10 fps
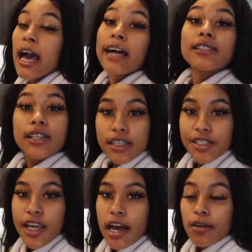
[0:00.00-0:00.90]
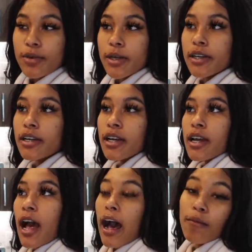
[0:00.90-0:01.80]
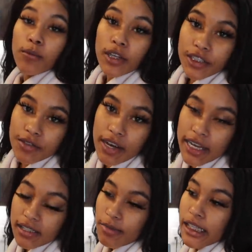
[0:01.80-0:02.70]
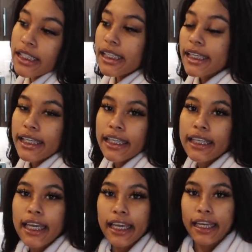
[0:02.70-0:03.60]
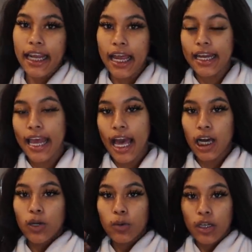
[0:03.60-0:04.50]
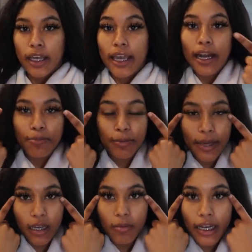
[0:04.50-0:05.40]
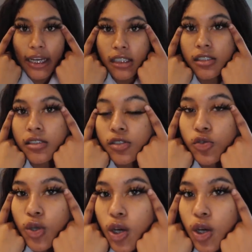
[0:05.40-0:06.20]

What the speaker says: I took a shower, I moisturized my skin, and I put back on my lashes, you